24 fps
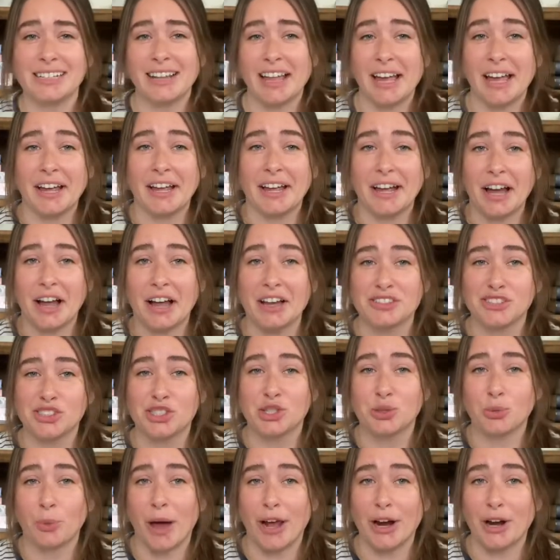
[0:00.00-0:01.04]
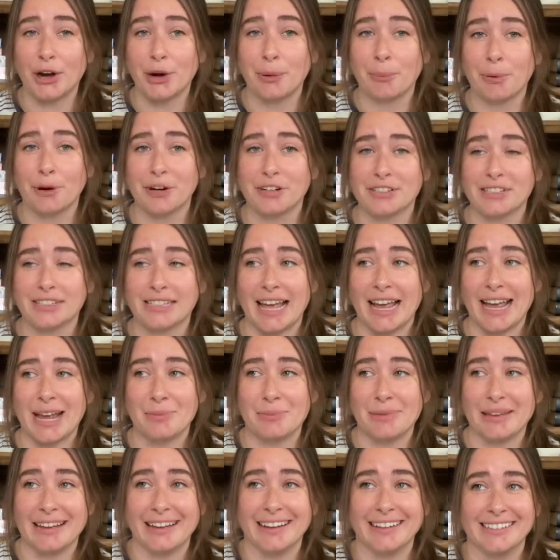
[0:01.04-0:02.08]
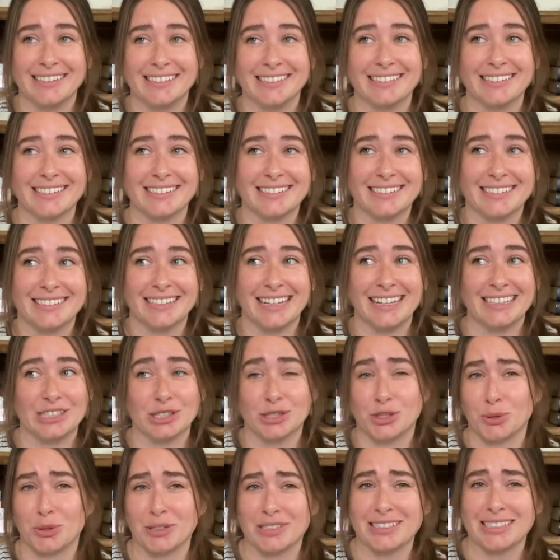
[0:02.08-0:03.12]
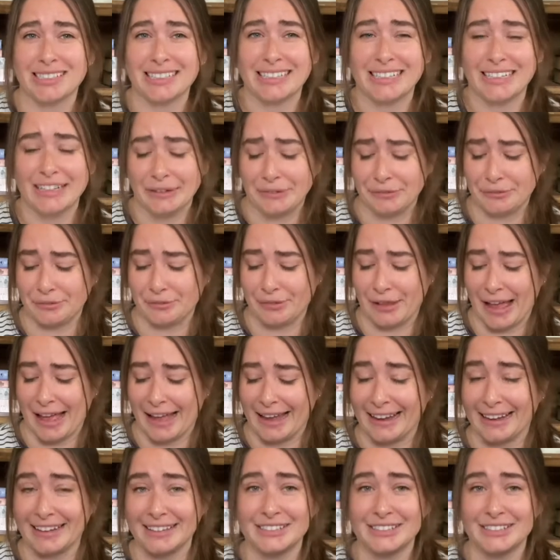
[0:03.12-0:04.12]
like a sweater per se, because it's a short sleeve like